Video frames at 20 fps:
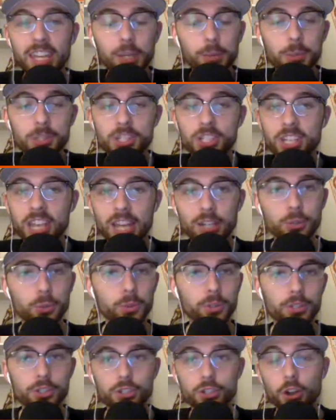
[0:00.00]
He was
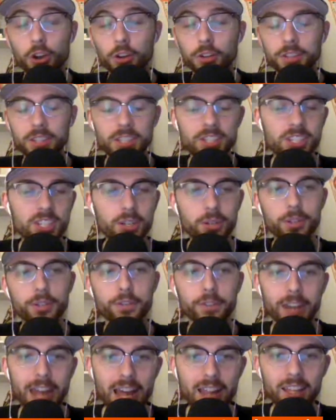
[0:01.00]
scheduled to start the
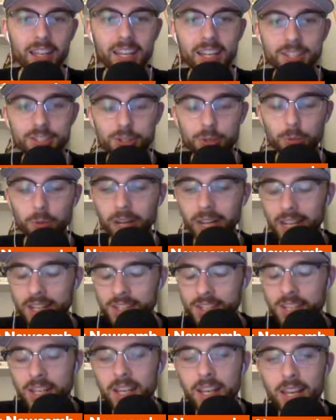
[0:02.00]
series finale against the
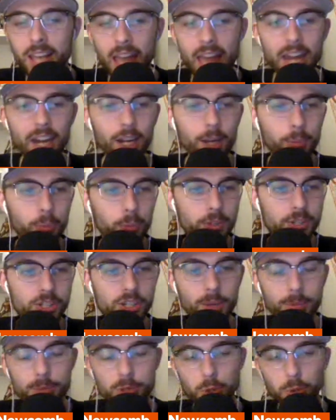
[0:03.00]
Rays, ended up with
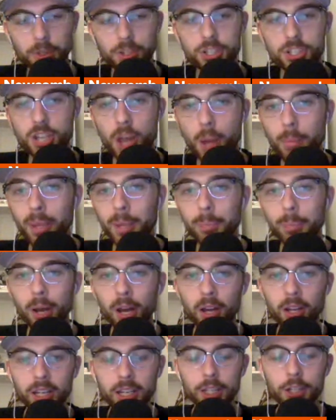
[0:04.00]
some sort of stomach
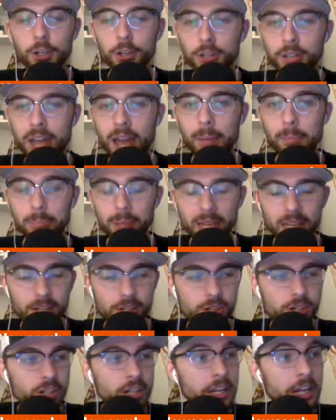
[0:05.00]
bug and could not
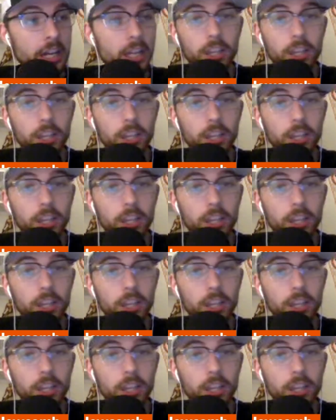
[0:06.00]
pitch.